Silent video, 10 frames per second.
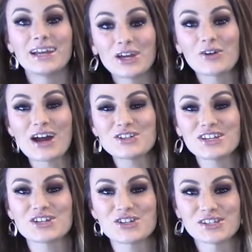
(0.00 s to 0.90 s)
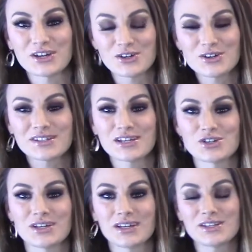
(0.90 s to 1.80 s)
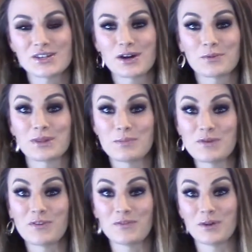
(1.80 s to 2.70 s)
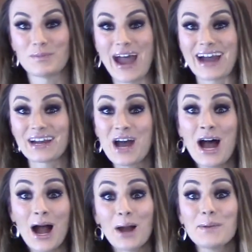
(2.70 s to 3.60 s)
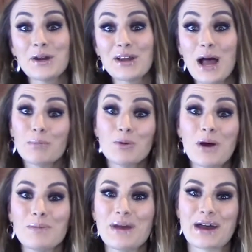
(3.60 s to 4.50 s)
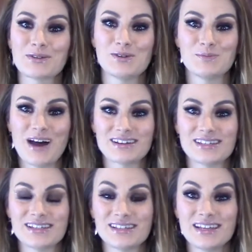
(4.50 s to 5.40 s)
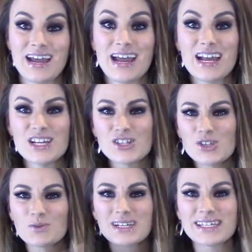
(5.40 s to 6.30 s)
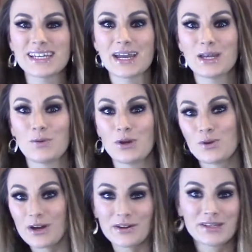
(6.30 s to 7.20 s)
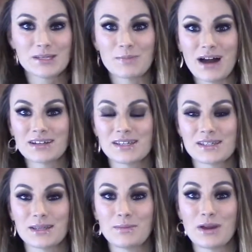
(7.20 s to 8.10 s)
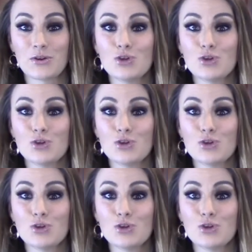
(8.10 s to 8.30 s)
Congratulations on your decision to get started with the Be Fulfilled pack. I'm here to help you unpack those boxes. It's so exciting when you get all these boxes in the mail.